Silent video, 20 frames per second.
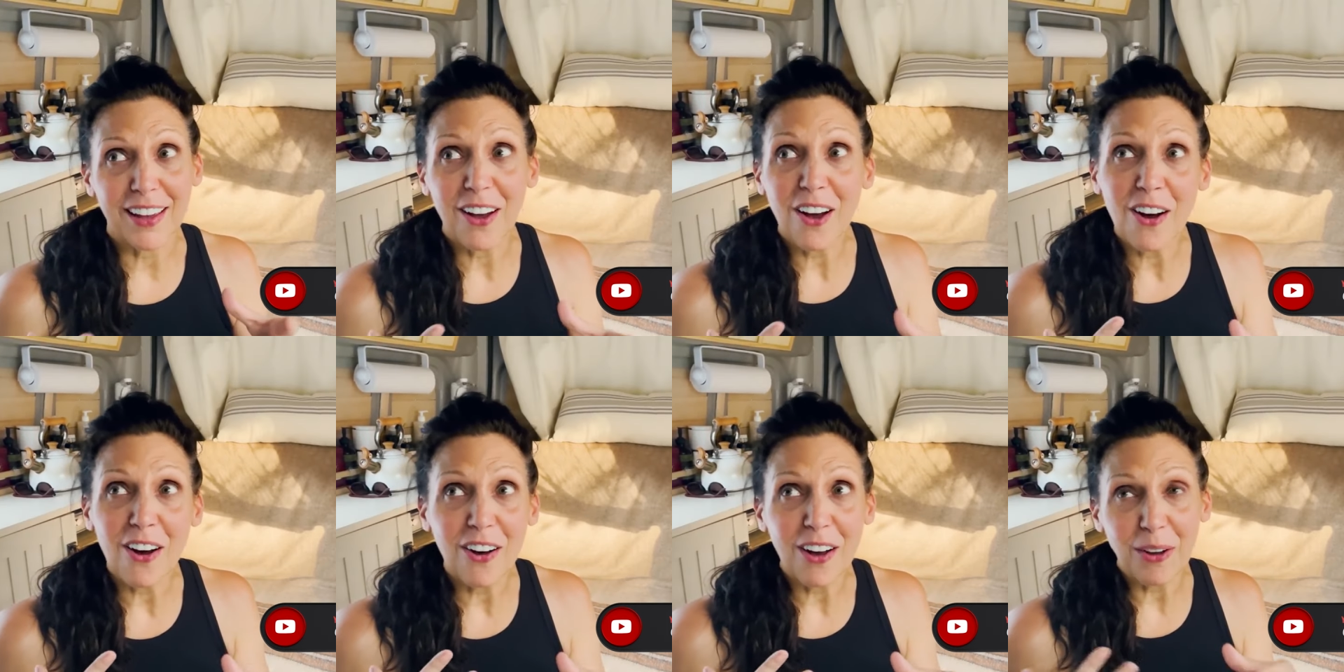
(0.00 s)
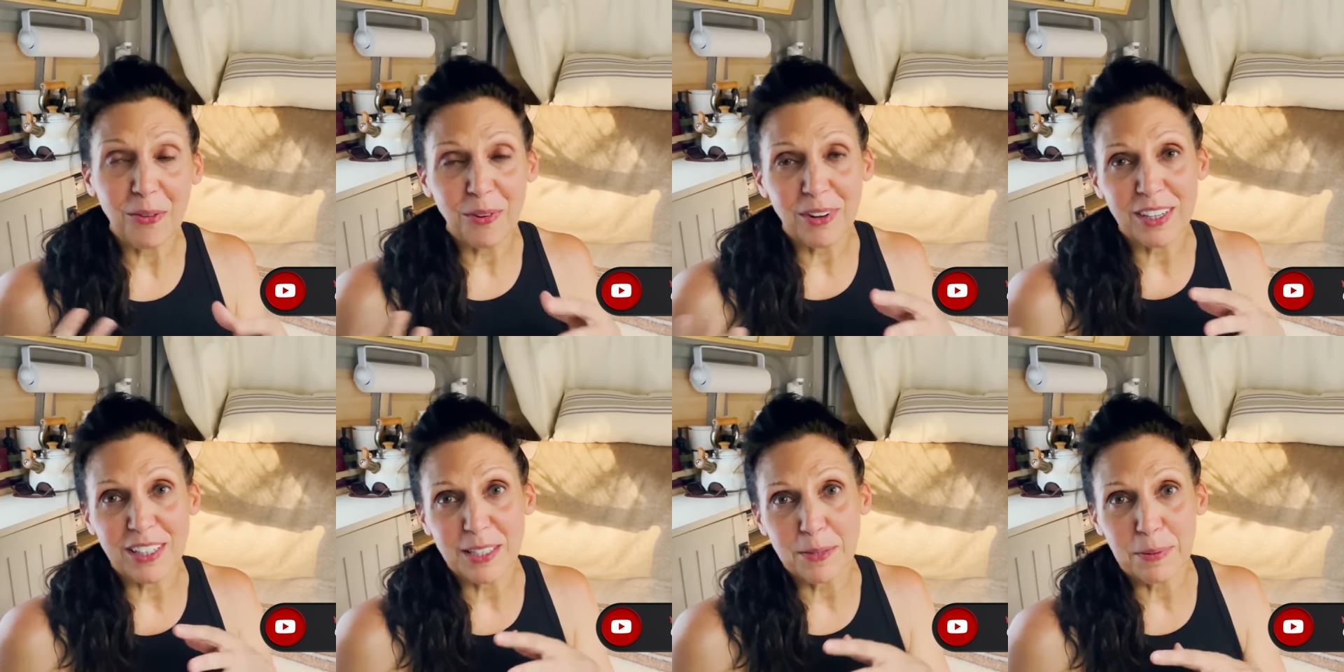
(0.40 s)
oh, I
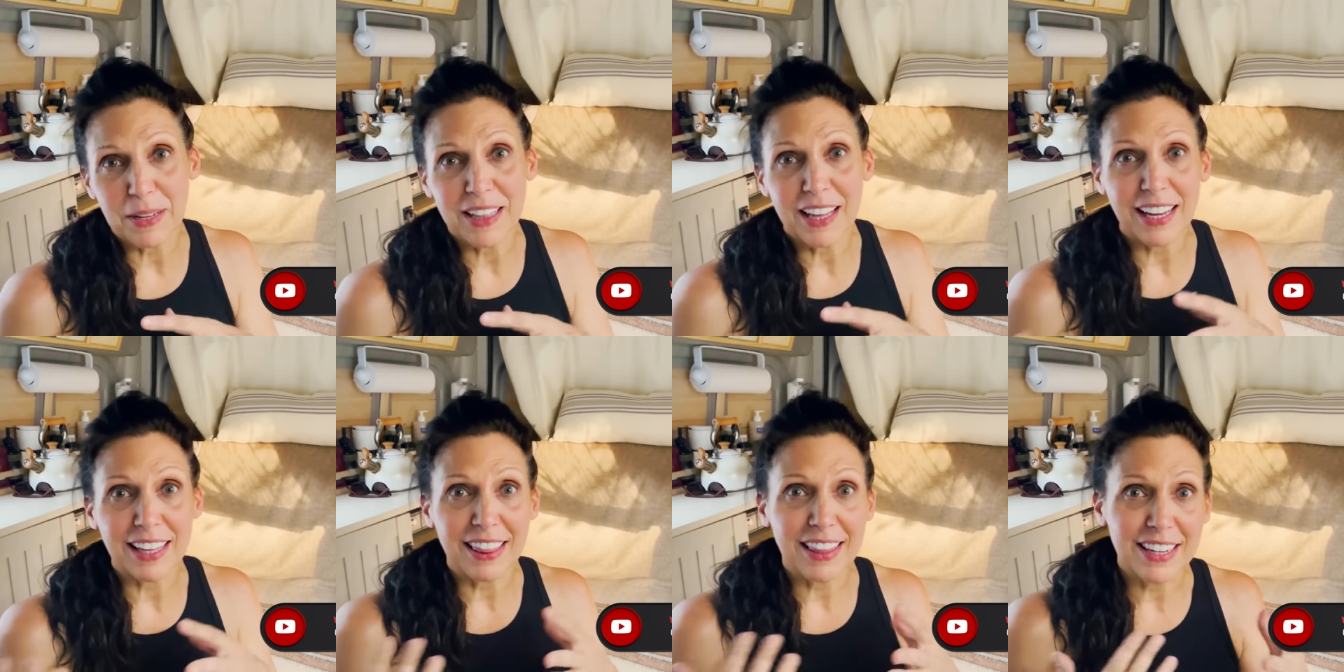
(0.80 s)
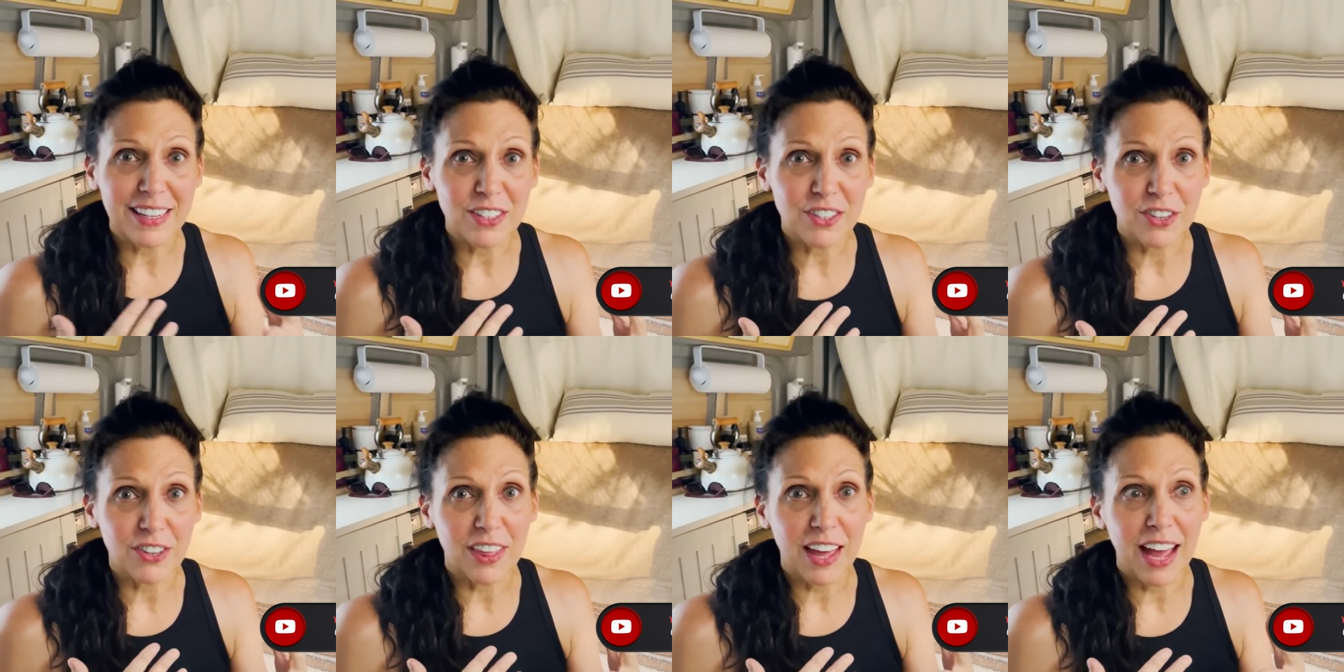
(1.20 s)
want it to be like
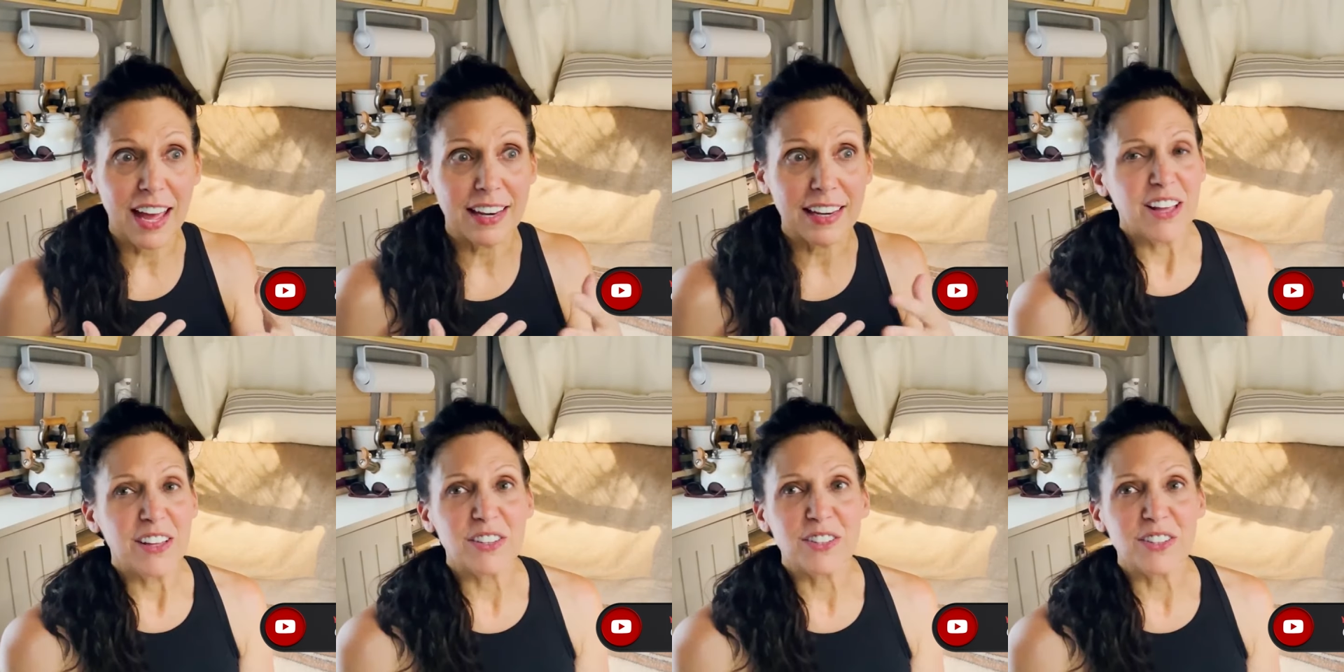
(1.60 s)
this or that.